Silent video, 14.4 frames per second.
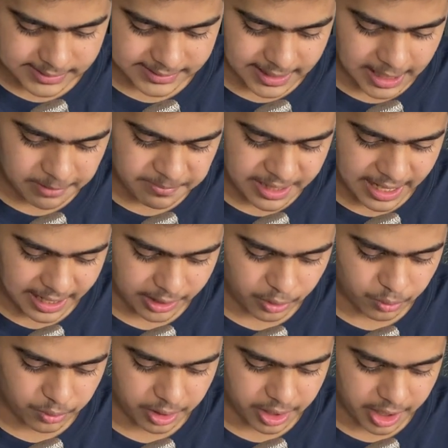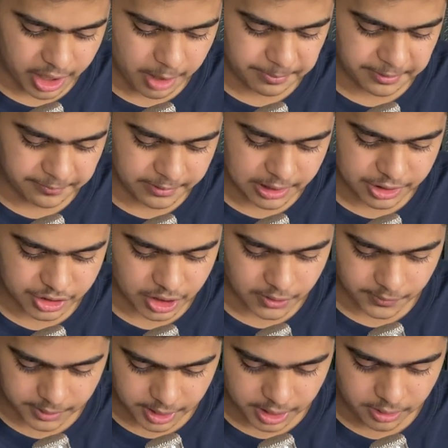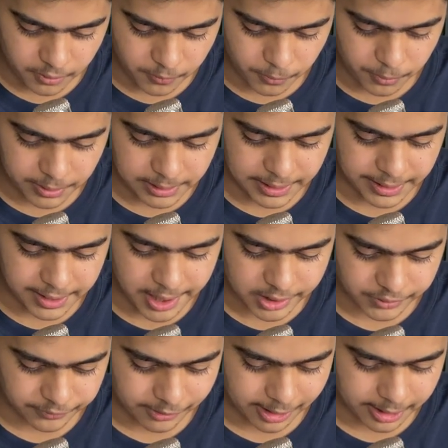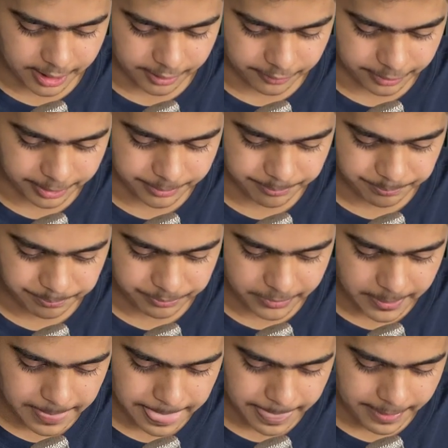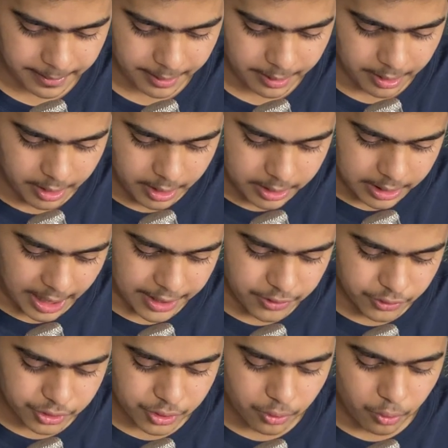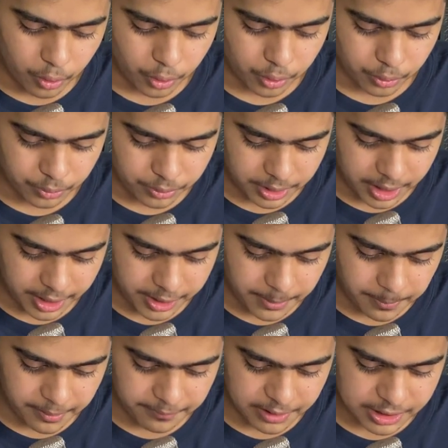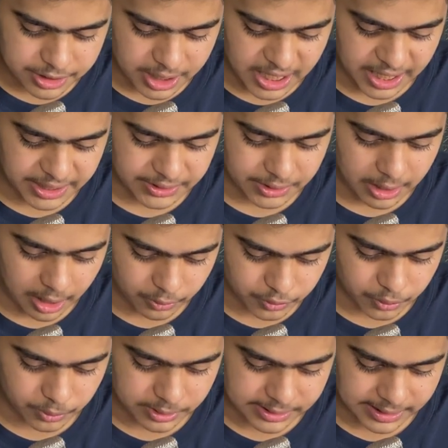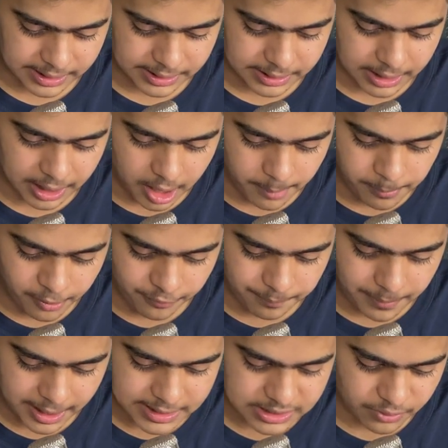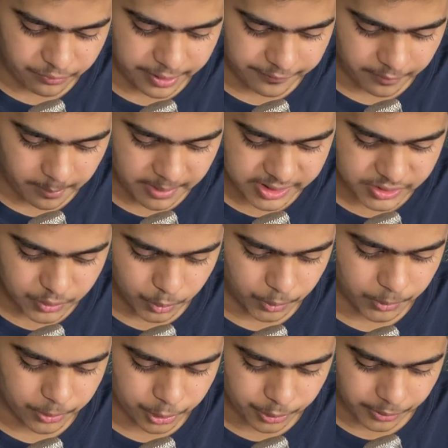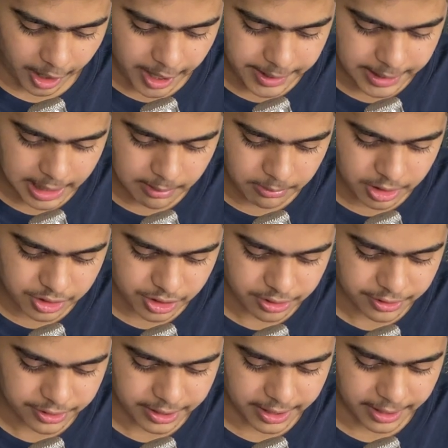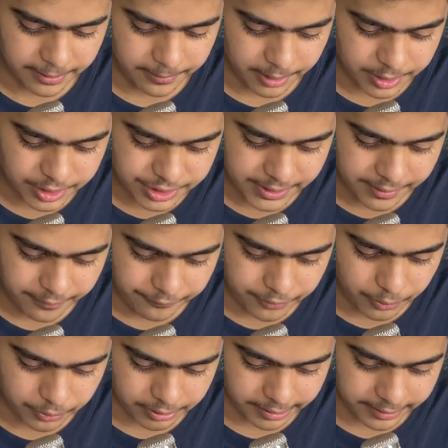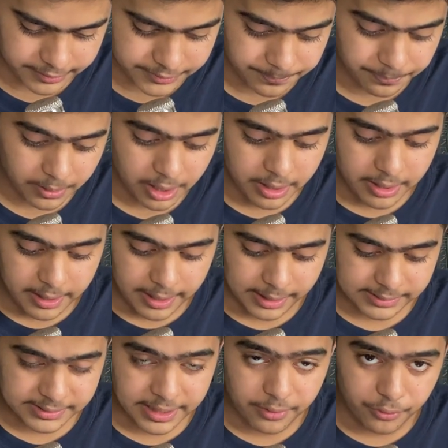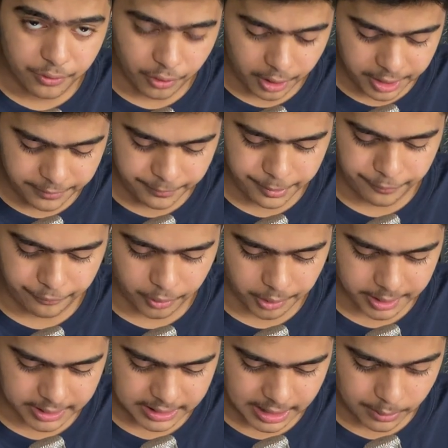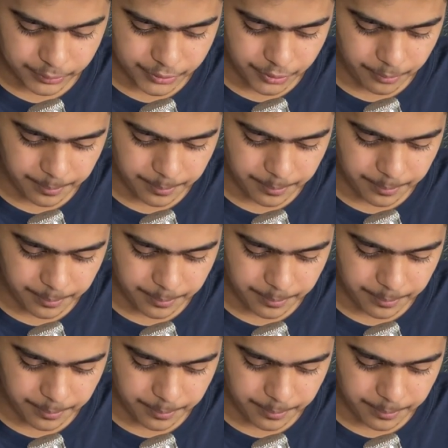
as a helping hand to the underprivileged children in the rural areas of our country. I used to go to the underprivileged households a couple of miles away from my school to try and help the children there understand a few things, as they could not even afford a 1,000